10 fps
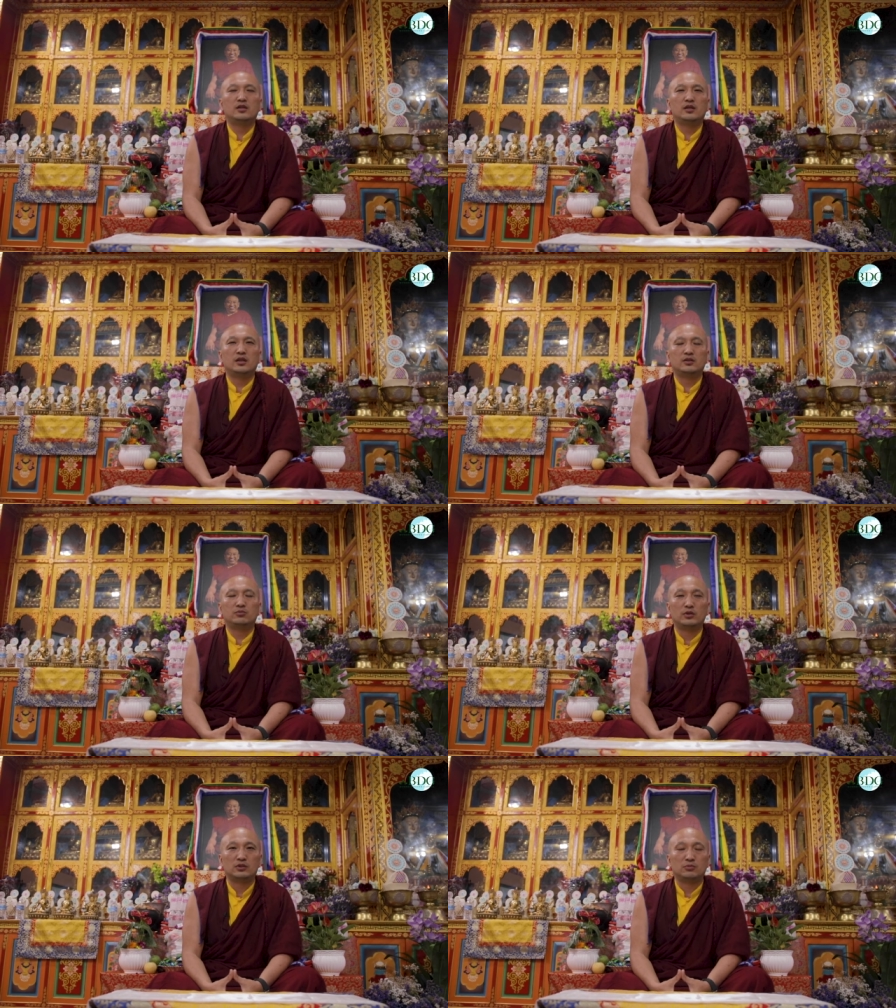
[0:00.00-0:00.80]
And
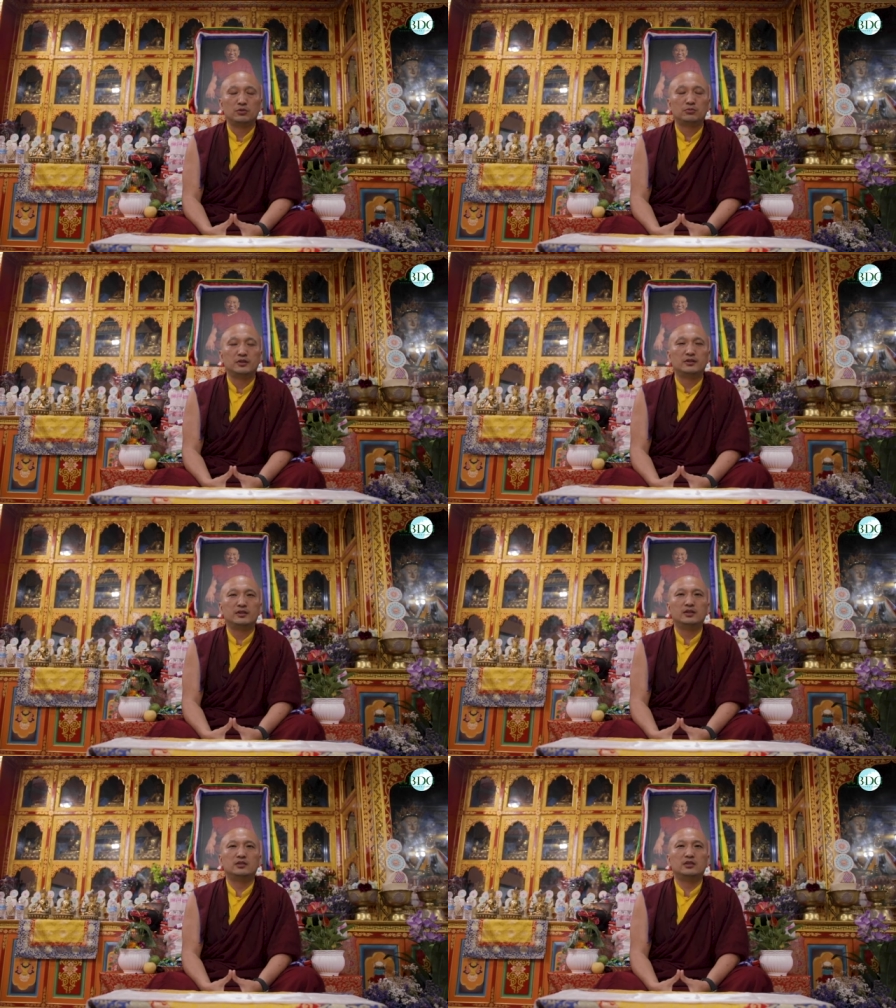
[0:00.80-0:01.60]
whatever we
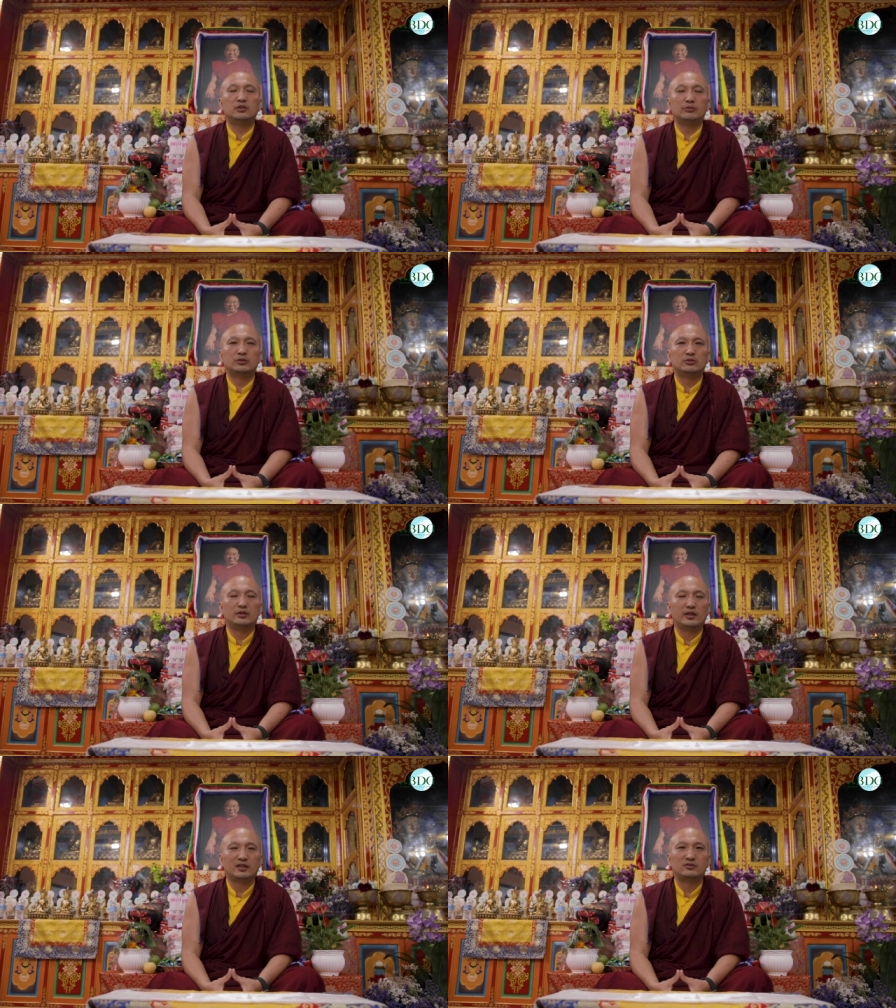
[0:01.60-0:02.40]
need, it was
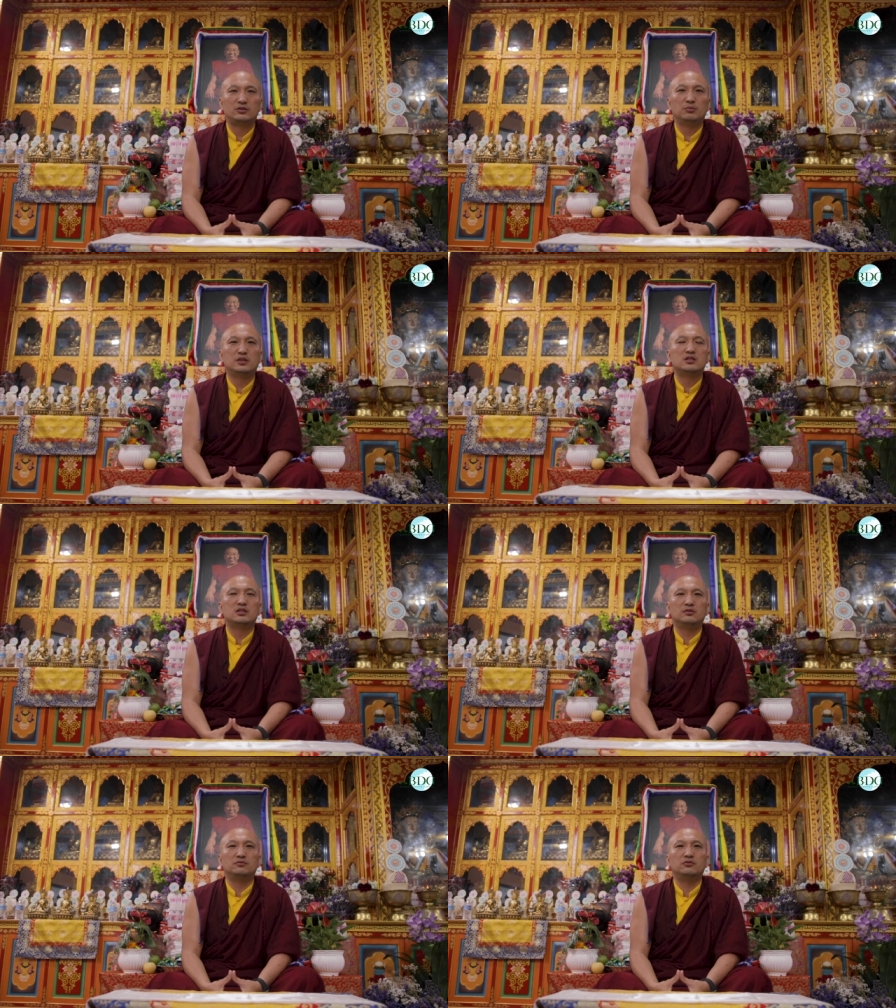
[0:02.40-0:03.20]
extremely
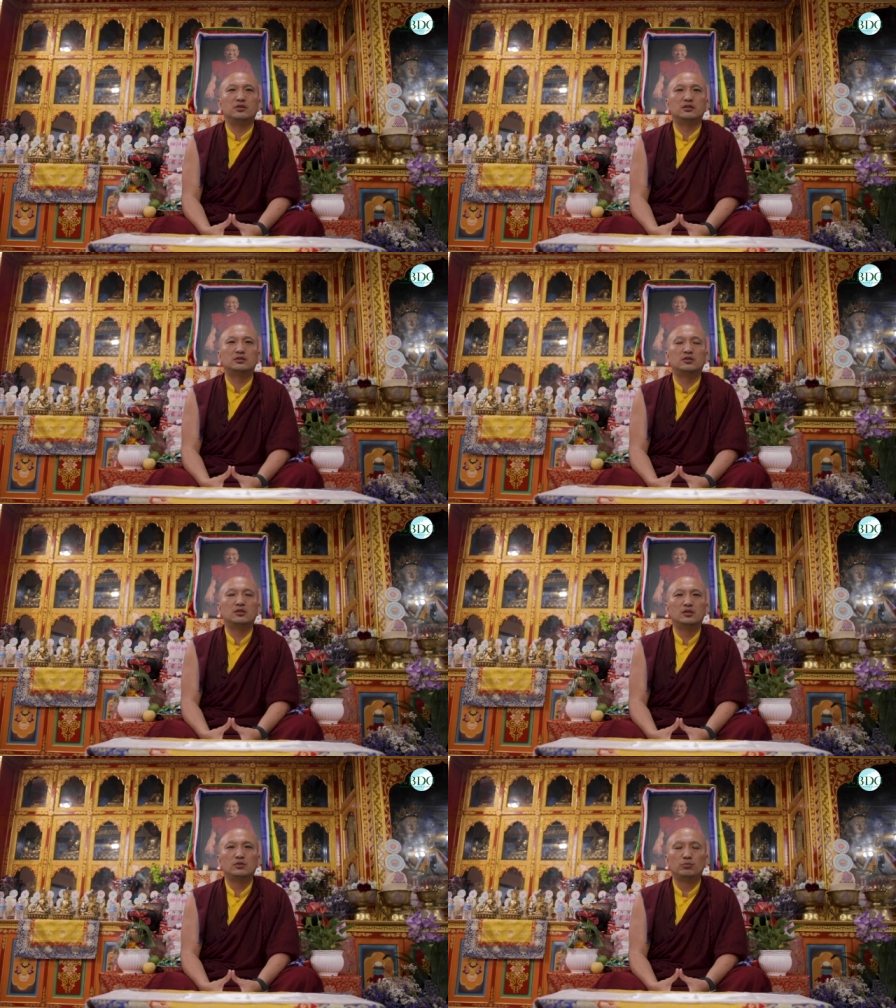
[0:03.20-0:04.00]
easy for us.
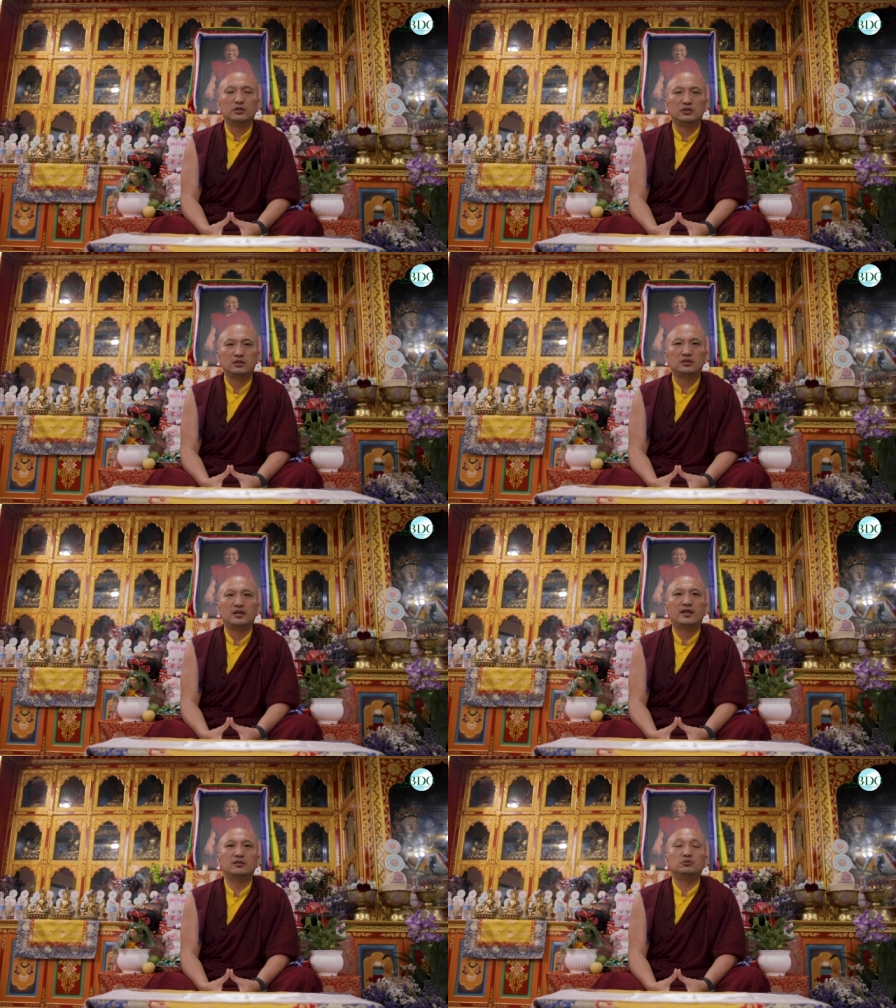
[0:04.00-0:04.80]
We didn't
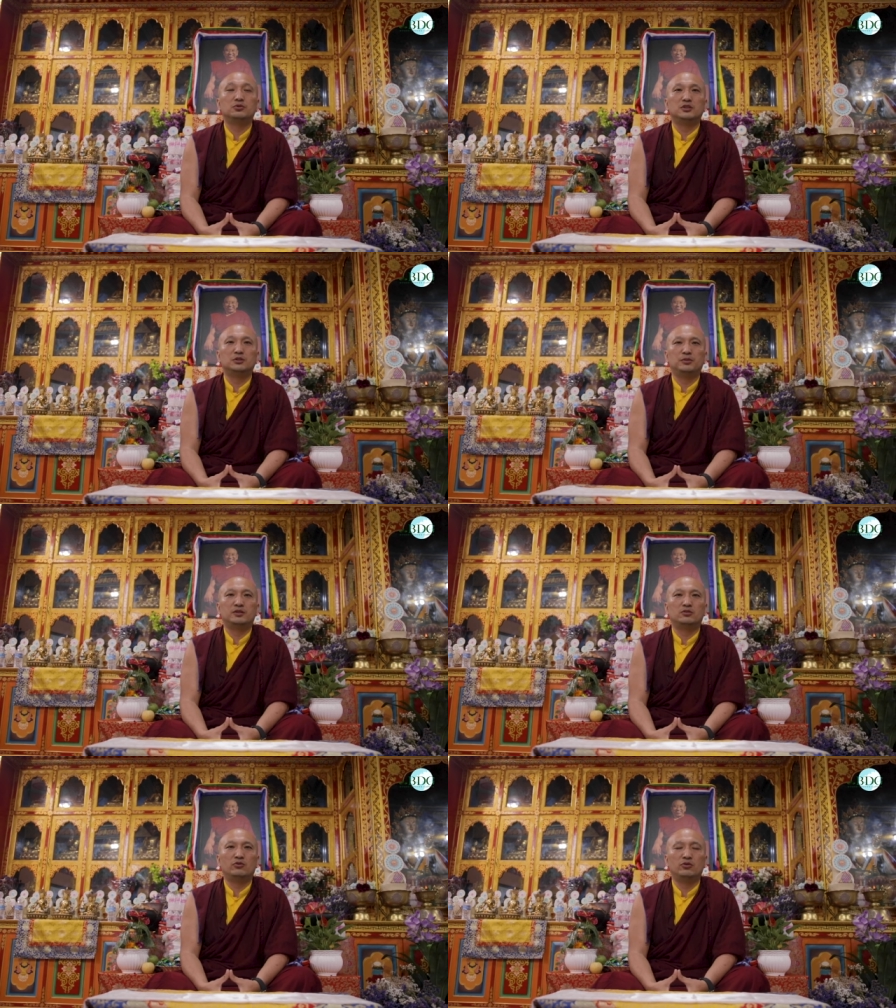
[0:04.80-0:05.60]
have to
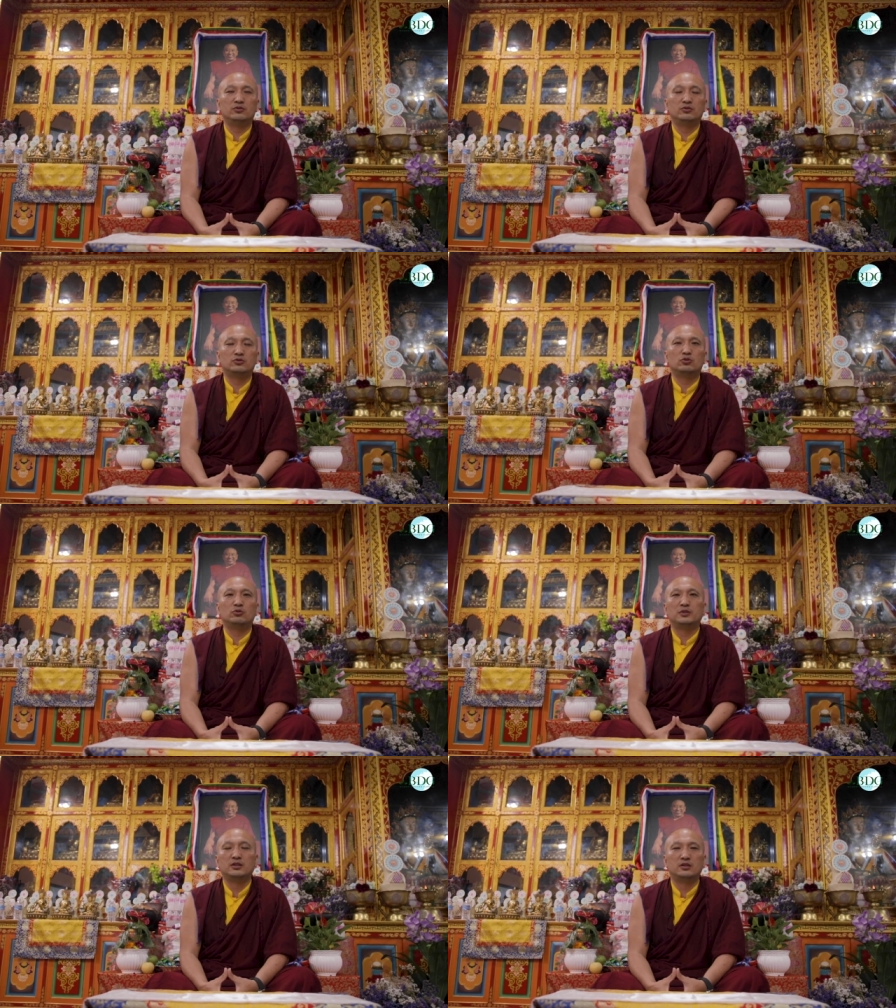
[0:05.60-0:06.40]
depend on so
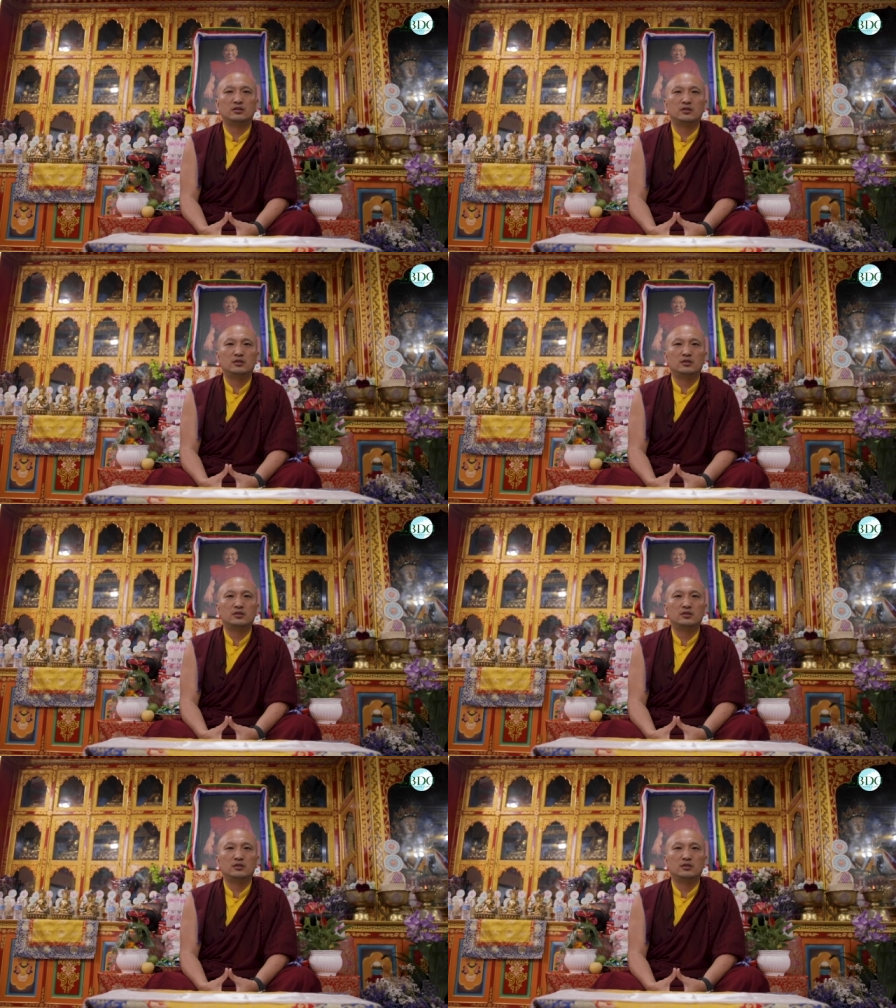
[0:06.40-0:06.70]
many